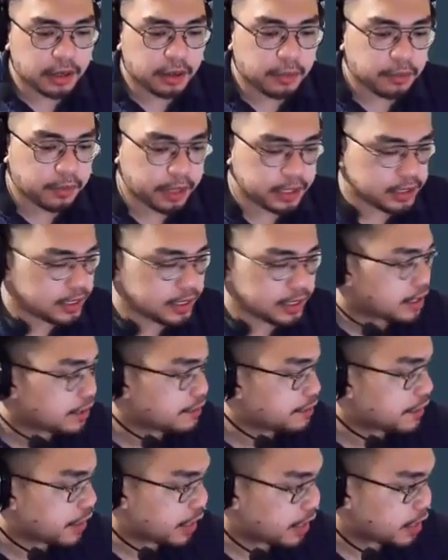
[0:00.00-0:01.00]

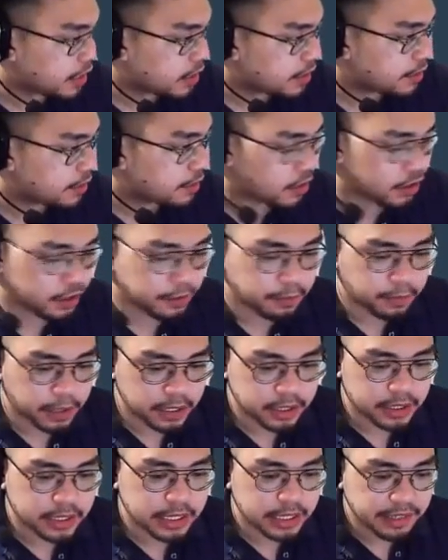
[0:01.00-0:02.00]
Positive A, or
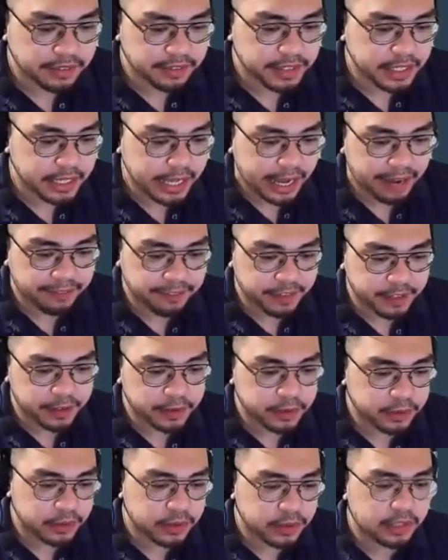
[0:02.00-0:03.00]
positive in the
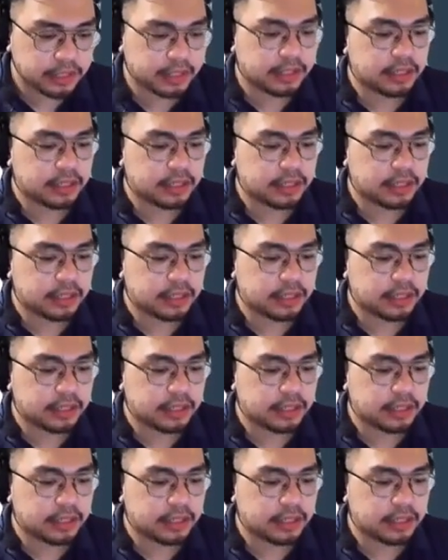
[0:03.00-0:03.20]
afternoon.